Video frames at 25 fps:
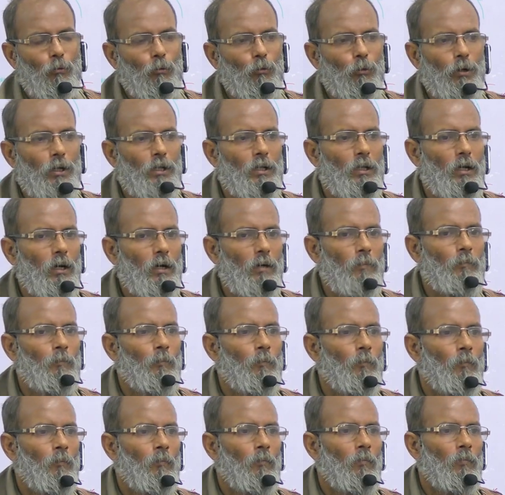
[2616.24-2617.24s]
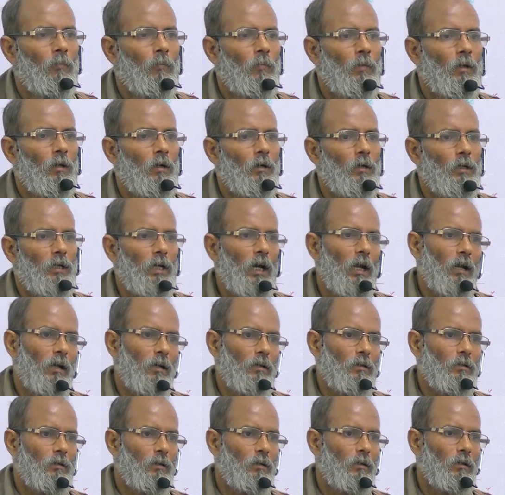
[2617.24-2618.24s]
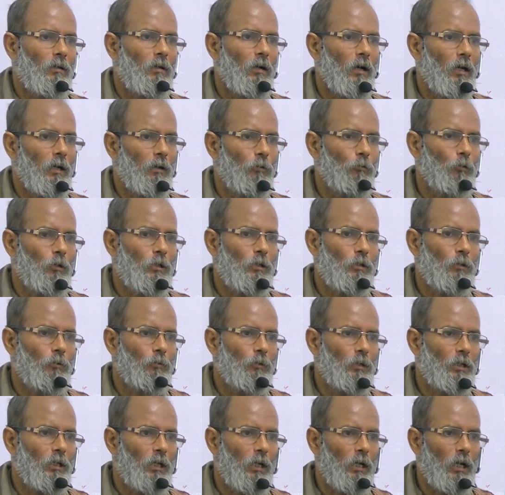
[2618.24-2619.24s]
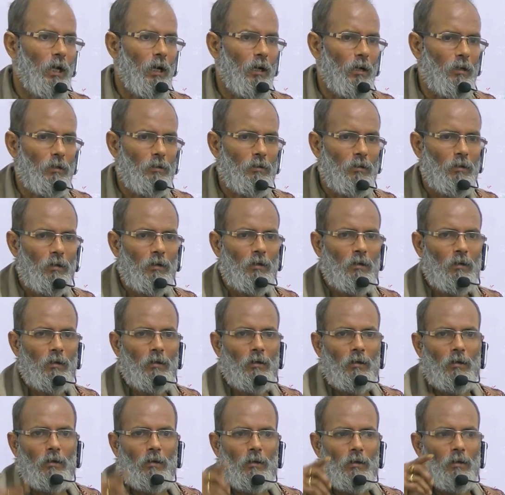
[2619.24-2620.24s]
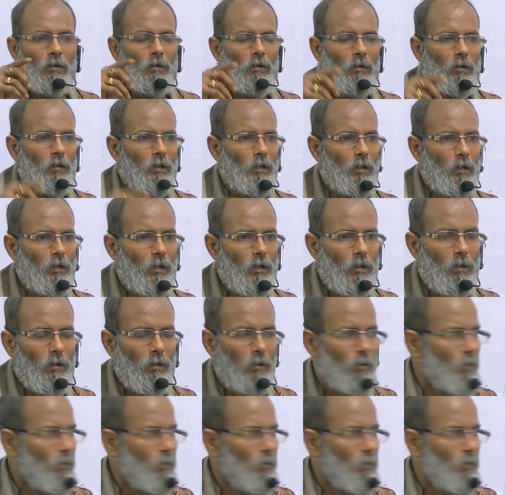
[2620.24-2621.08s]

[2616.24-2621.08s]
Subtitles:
with the talus, articulation with the talus. In the